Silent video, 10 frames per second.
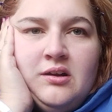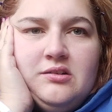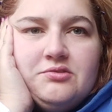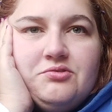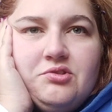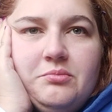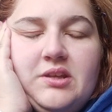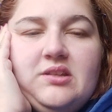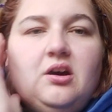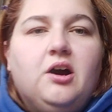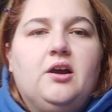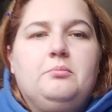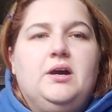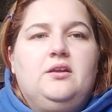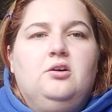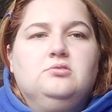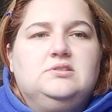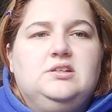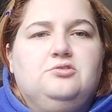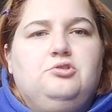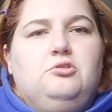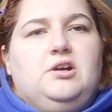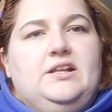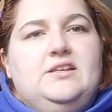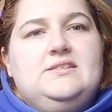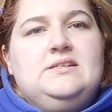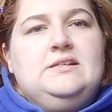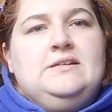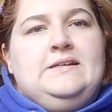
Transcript: Because for some reason Iron Man holds the controller like this.